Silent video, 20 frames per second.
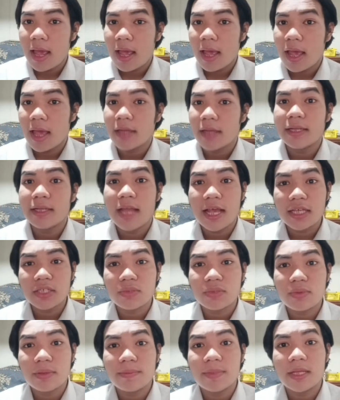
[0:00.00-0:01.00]
And
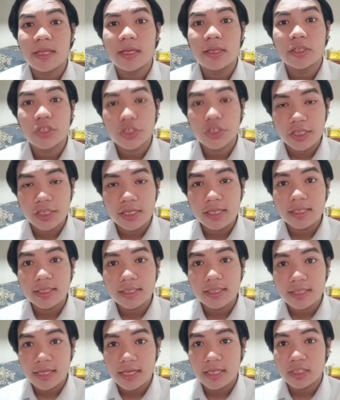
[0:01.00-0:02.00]
next with the she
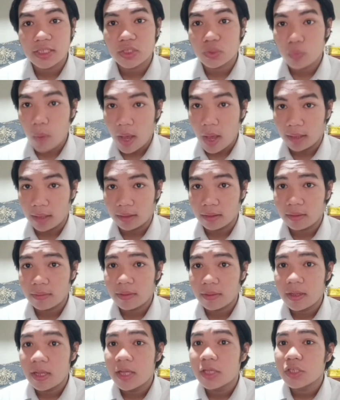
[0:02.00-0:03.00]
sings well.
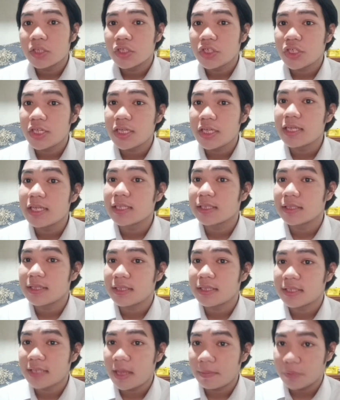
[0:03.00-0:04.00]
She is the
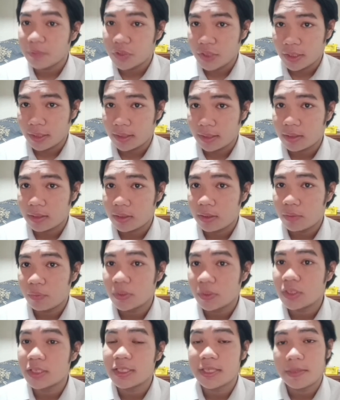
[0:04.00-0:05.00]
subject,
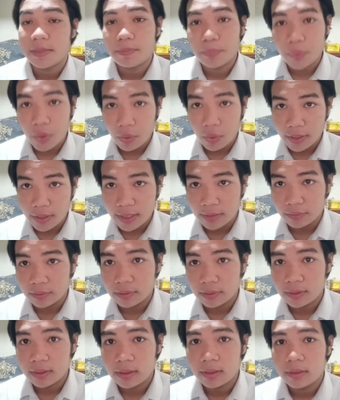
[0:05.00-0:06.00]
which is a pronoun.
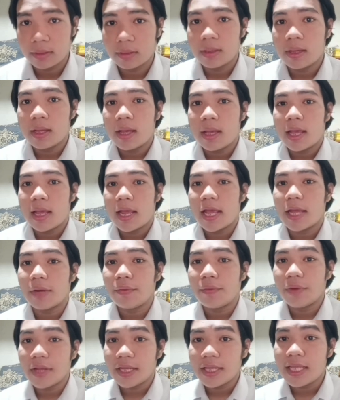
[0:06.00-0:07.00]

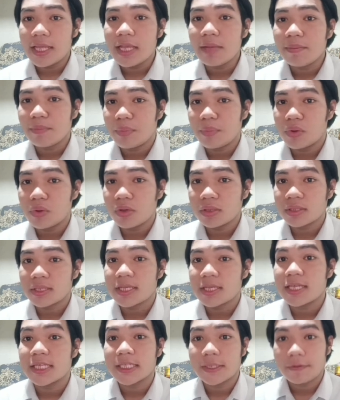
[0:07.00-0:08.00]
Reading books
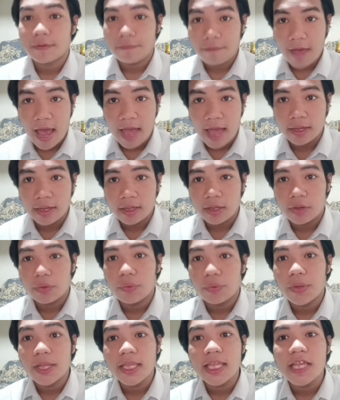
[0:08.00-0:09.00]
is fun.
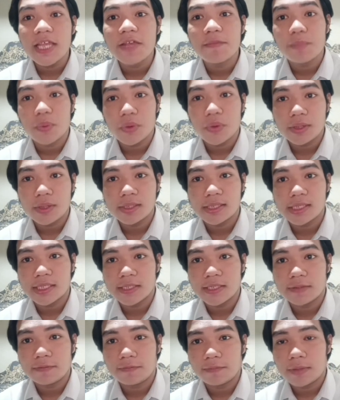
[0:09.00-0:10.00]
Reading books
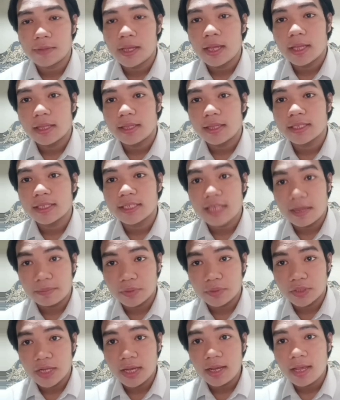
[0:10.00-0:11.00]
is the
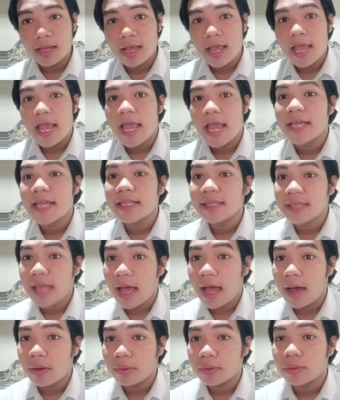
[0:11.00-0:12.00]
subject, a
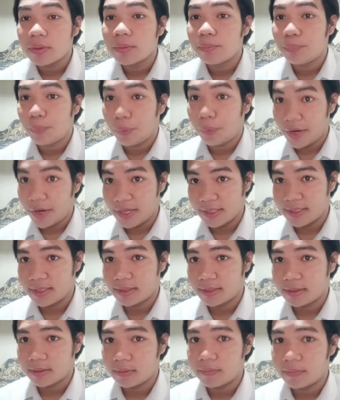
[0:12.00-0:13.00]
noun praised.